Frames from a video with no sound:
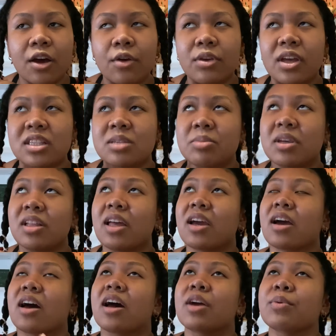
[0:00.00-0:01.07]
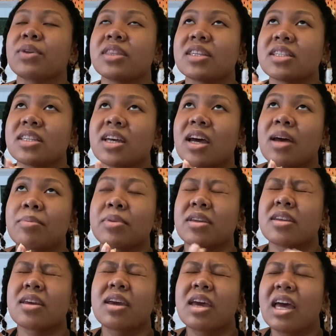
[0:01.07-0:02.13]
You have to be like, I want this to
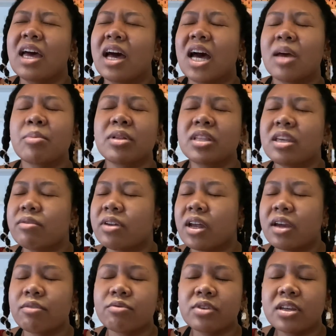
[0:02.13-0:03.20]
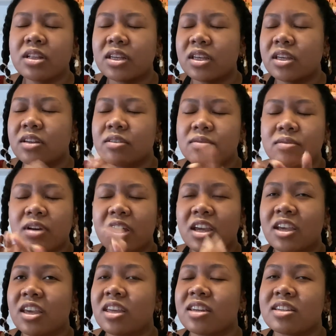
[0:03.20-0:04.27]
happen, I believe it, I feel it, I
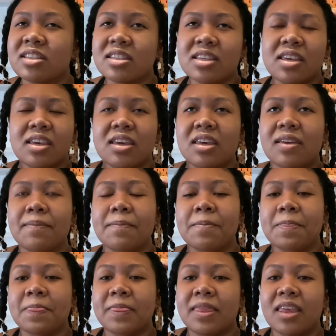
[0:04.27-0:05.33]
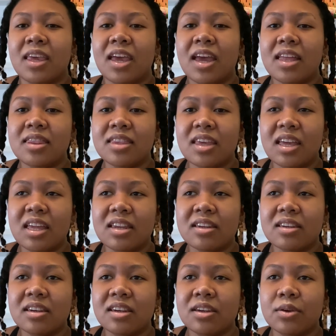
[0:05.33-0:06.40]
can see it, and then
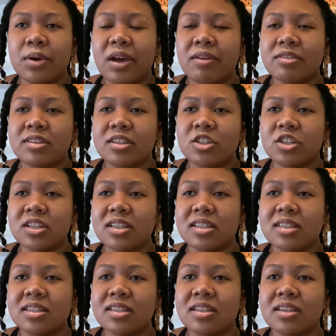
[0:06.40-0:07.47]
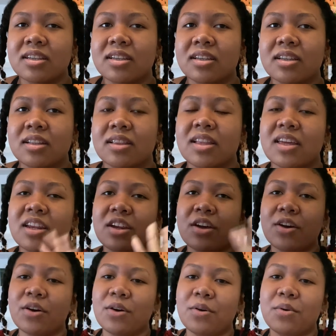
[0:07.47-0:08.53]
you have to just let it
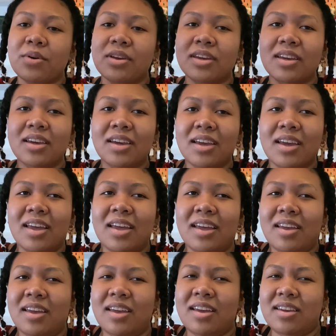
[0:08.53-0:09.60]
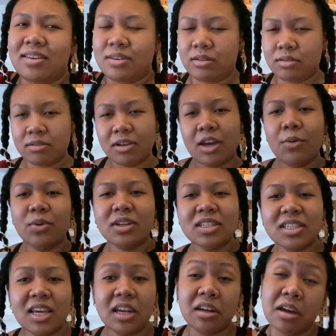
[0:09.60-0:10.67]
go. And I want to
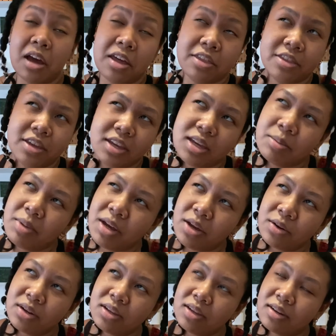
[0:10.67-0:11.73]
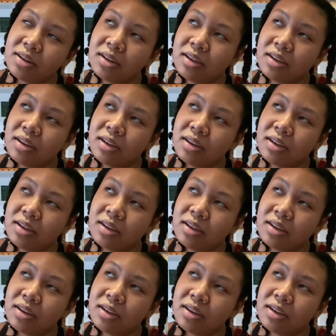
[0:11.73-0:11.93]
say not think about it.